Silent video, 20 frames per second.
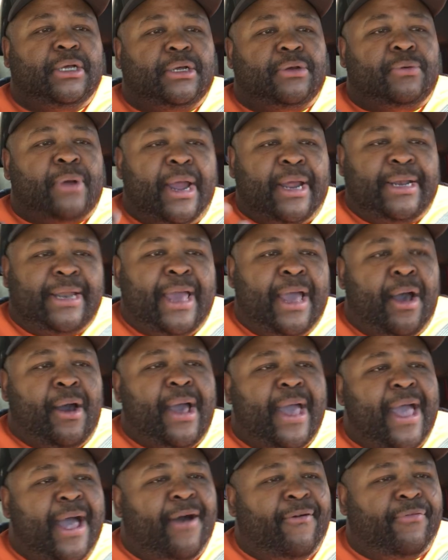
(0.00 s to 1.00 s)
right now I
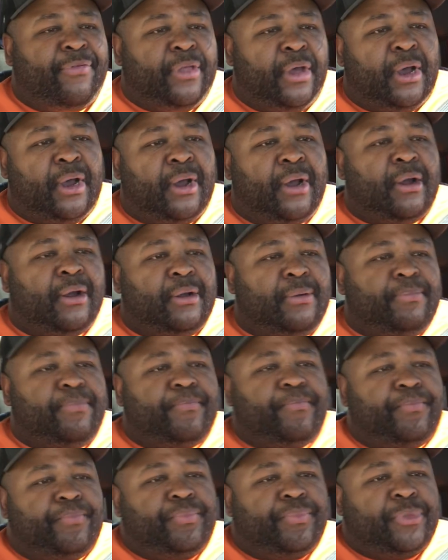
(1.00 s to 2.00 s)
have the
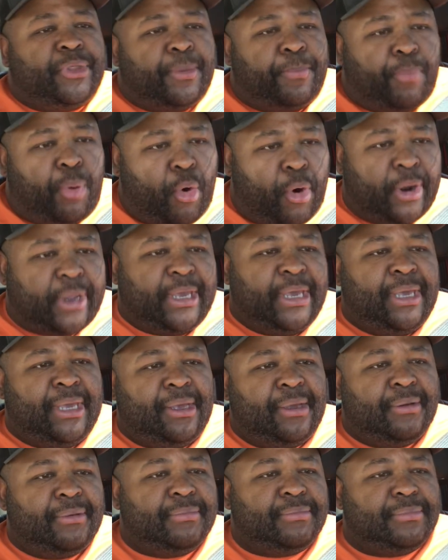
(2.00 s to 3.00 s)

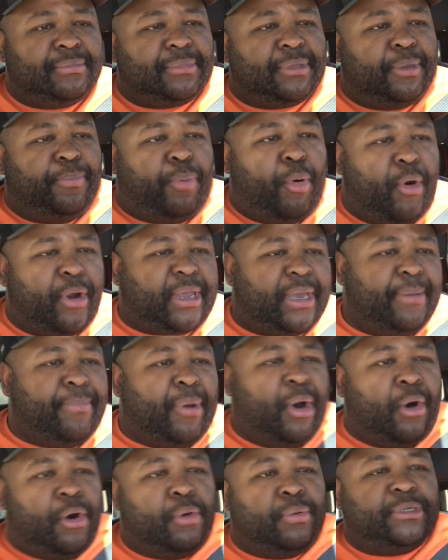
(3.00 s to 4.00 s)
porky
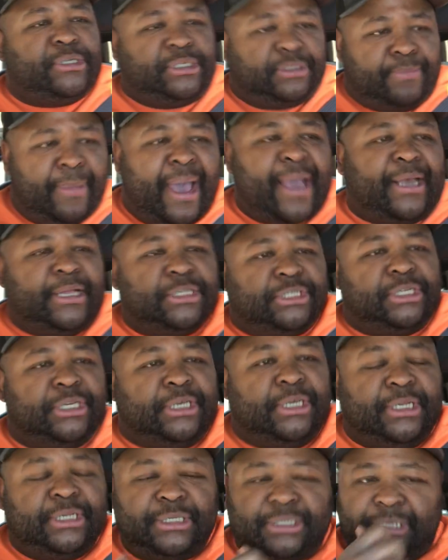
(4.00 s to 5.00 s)
bowl, which is mac and
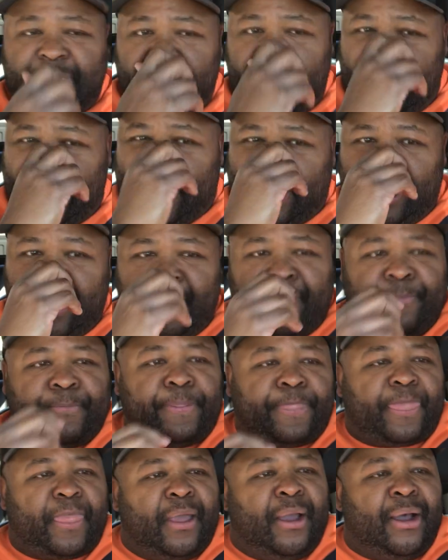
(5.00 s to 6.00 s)
cheese,
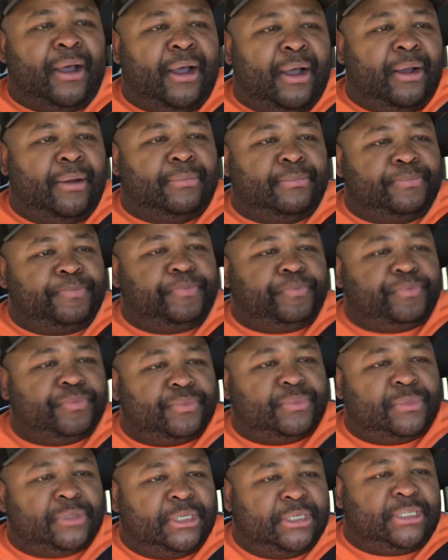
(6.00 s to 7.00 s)

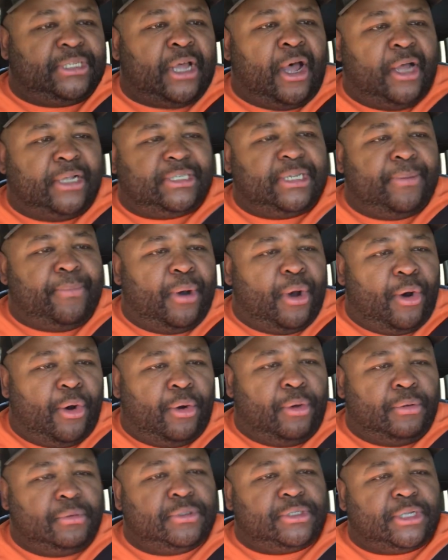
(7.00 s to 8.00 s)
the saucy
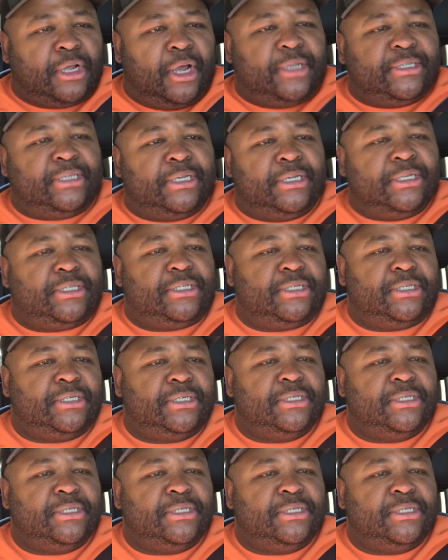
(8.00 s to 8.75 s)
bowl, sausage,